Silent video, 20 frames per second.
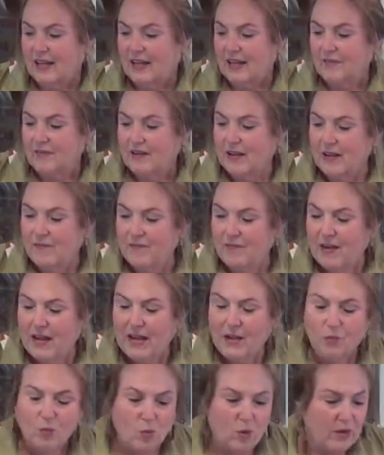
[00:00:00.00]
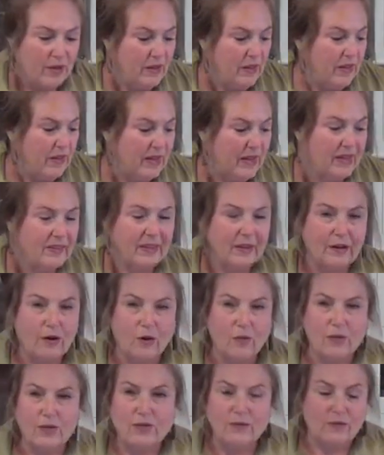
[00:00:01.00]
if I find one thing that
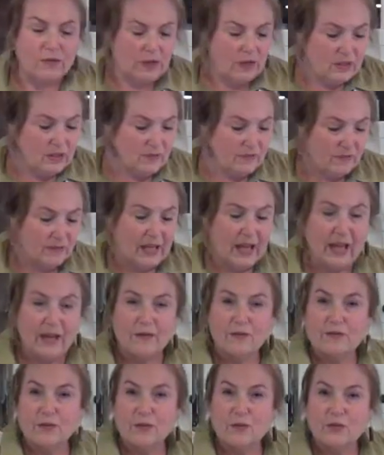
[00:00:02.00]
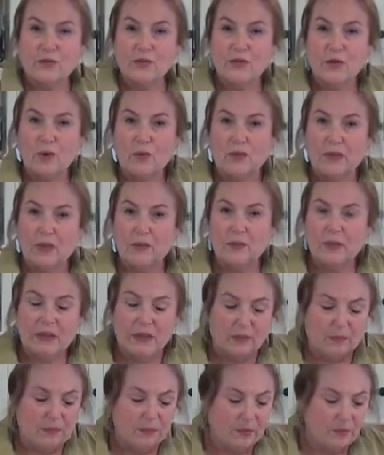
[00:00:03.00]
always falls flat for so many
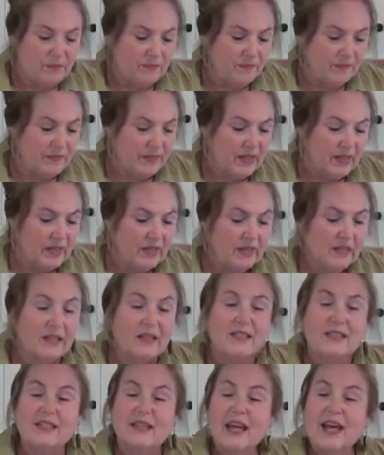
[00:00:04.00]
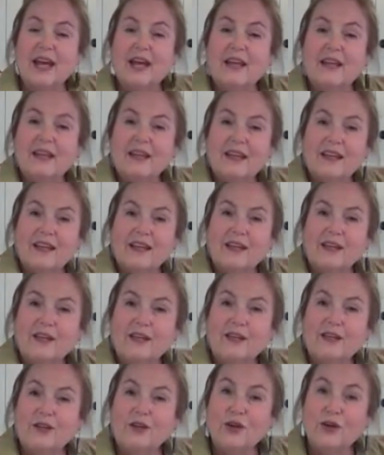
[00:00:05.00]
people is that
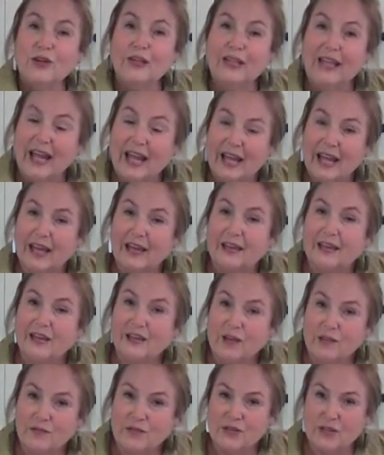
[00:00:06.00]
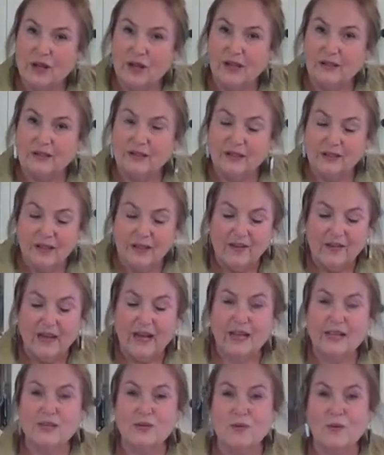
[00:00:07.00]
you don't add enough salt.
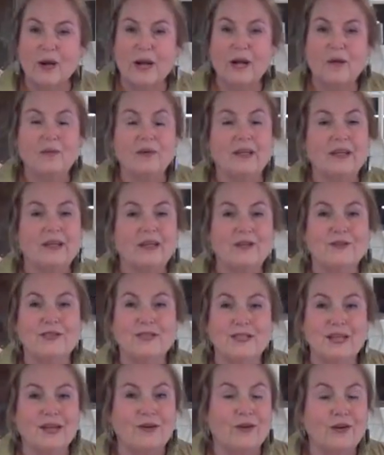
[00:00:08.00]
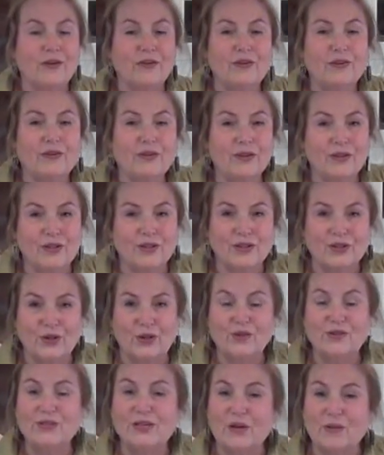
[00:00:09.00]
That's why when you see on all the cooking
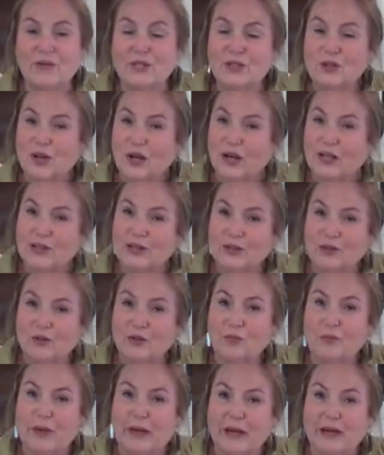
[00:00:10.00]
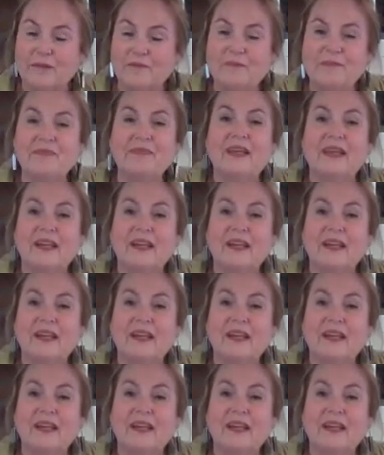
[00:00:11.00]
shows, they always talk to you about